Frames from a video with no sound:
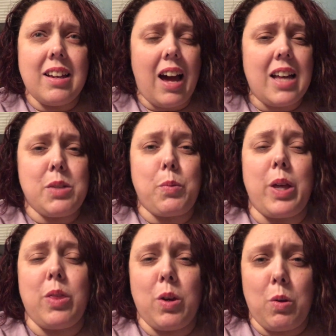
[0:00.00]
God's
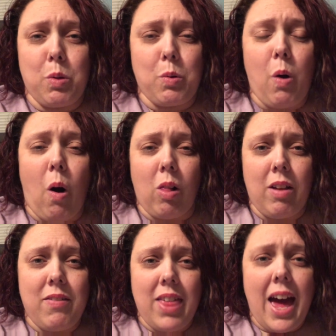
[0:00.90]
with you through
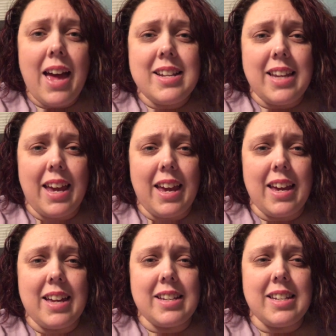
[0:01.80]
all of that
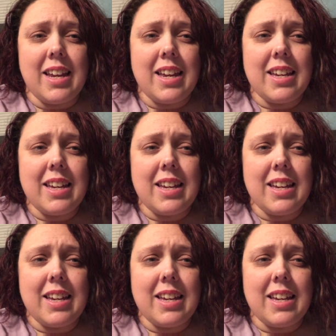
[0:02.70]
and